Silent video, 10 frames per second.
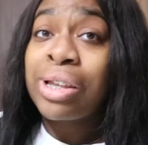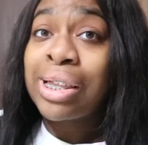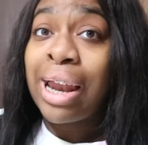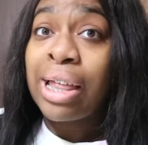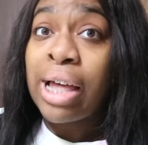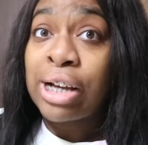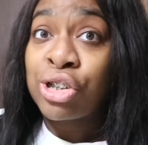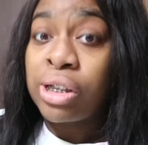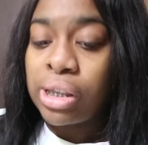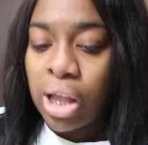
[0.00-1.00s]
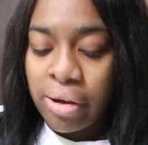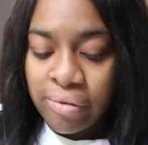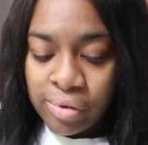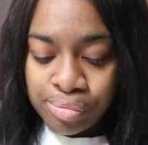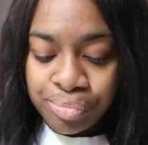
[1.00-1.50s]
thing that I actually love
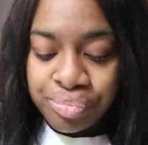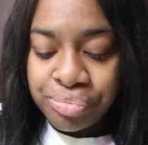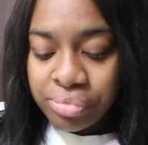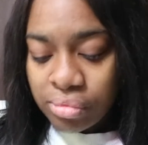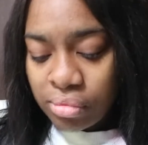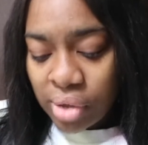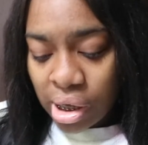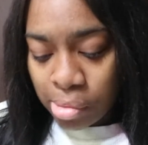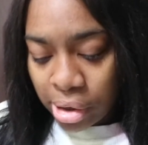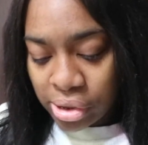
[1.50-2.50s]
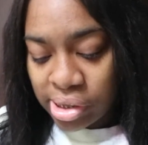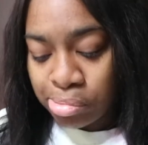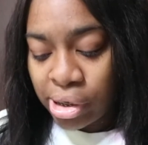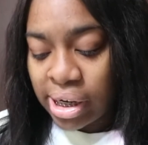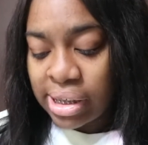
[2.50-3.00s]
about this
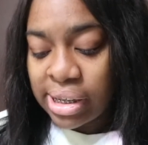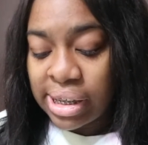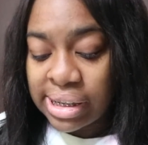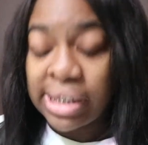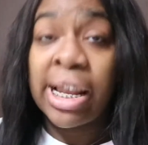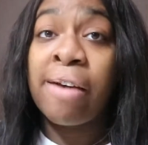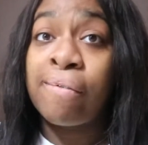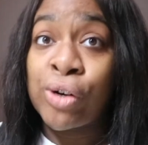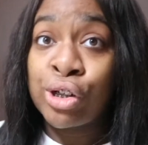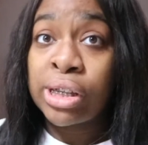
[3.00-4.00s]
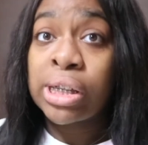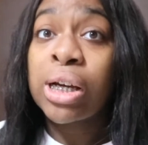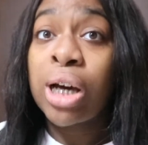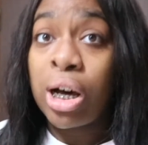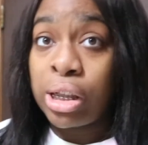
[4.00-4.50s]
brand is the diverse
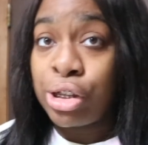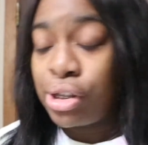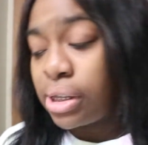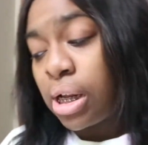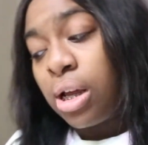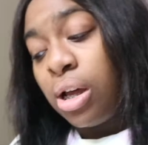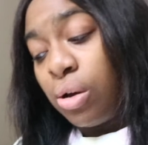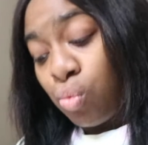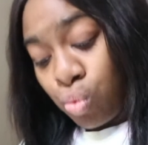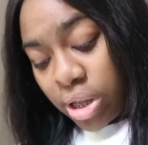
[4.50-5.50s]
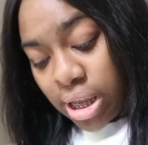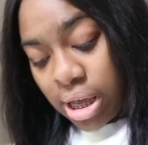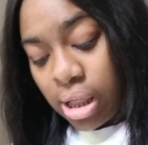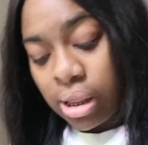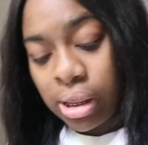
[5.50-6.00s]
colors. We
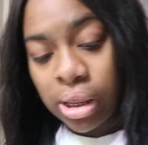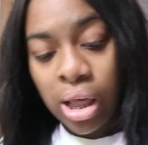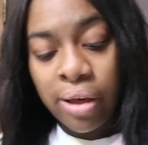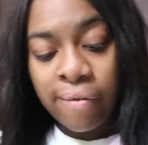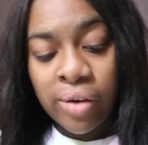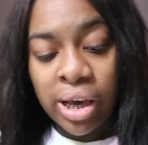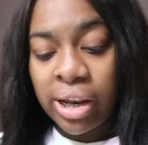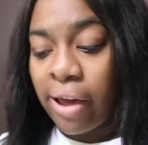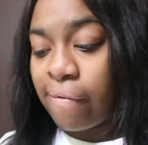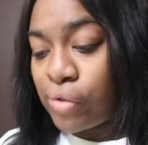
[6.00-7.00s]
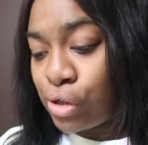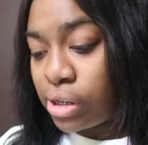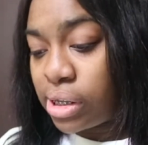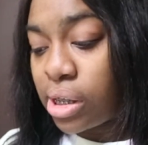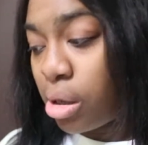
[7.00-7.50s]
love a
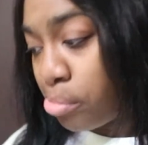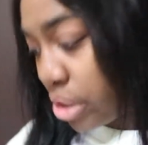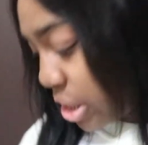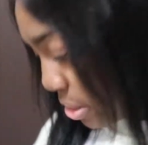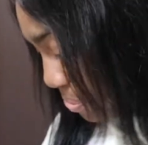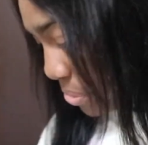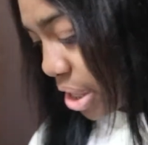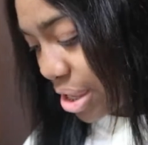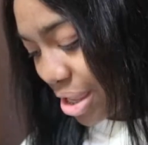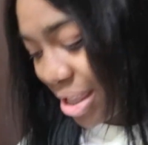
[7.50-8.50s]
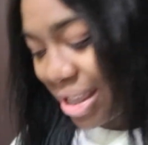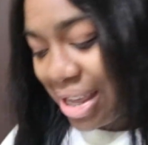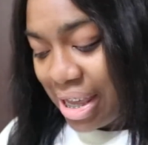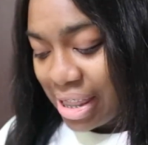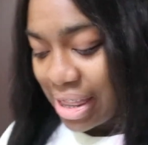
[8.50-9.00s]
diverse company
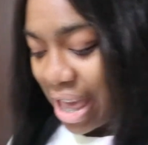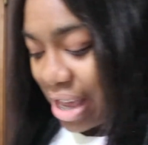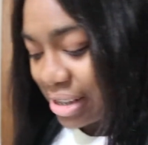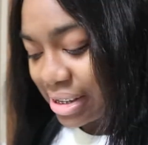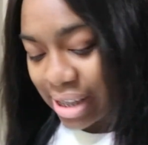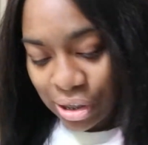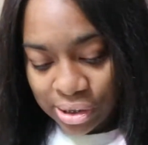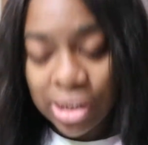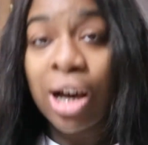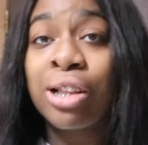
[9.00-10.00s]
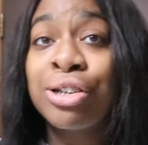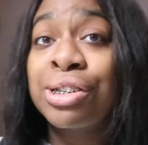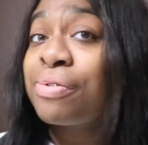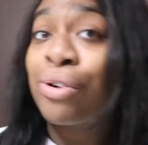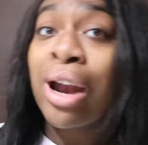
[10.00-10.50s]
that sells
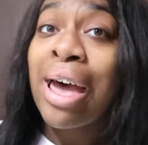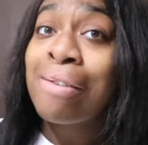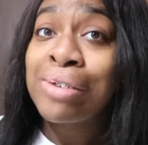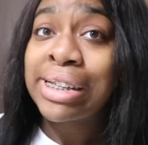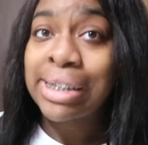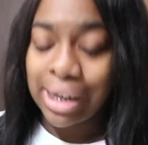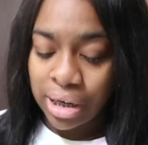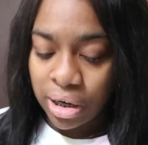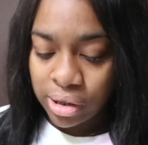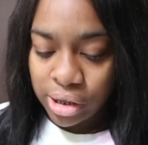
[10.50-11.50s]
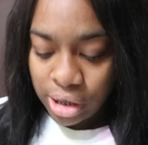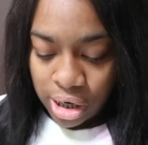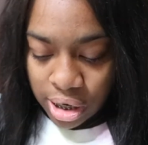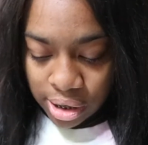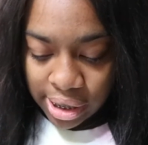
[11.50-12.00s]
colors for every skin color.
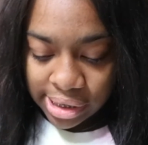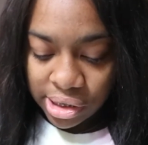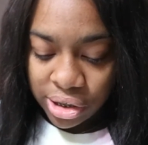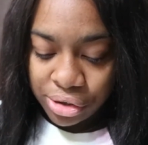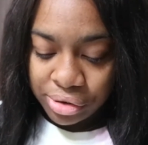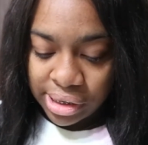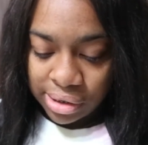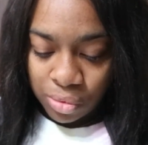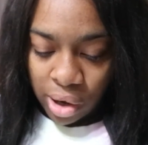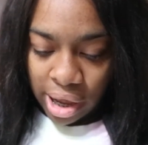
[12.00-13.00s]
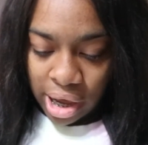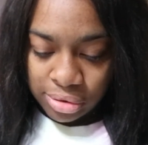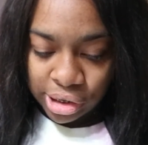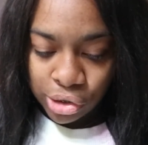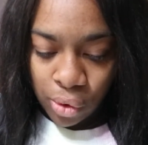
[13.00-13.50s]
That's another reason why I
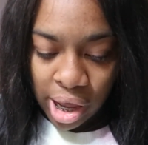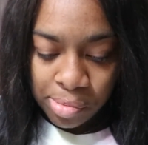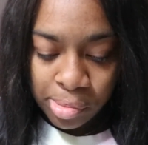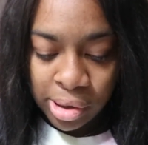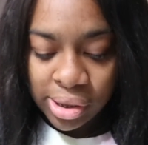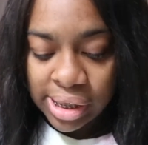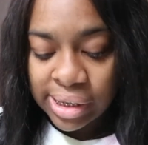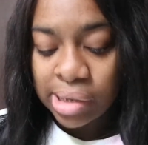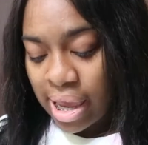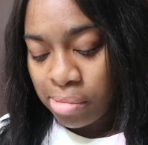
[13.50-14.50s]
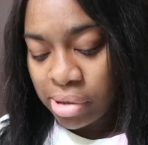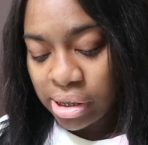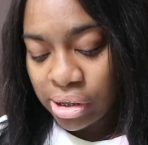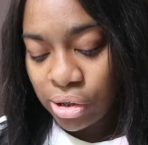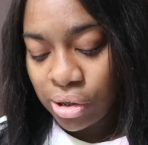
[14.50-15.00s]
was so hype about this. I'm a
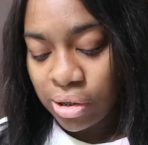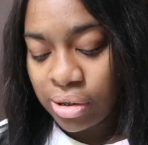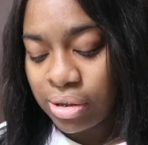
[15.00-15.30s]
little,